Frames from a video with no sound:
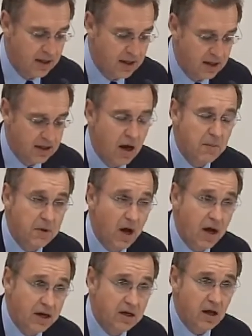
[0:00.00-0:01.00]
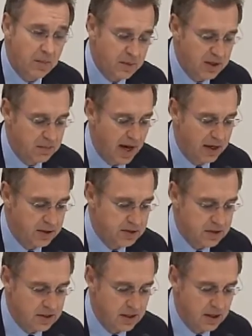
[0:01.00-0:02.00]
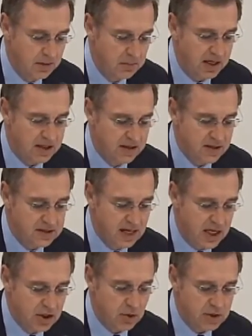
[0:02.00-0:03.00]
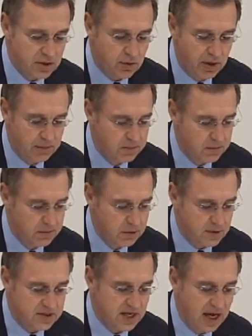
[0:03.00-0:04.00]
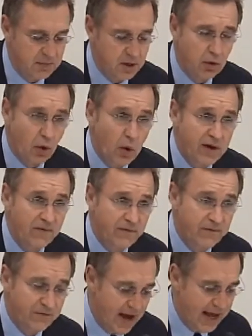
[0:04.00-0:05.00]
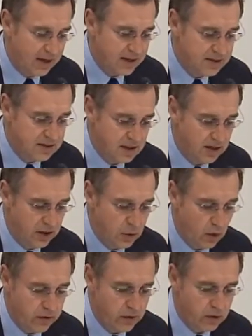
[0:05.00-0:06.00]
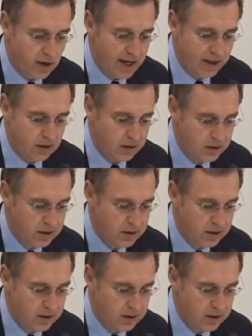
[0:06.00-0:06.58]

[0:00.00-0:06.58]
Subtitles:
in unaccompanied minors making this dangerous trip to escape the growing violence in the Northern Triangle.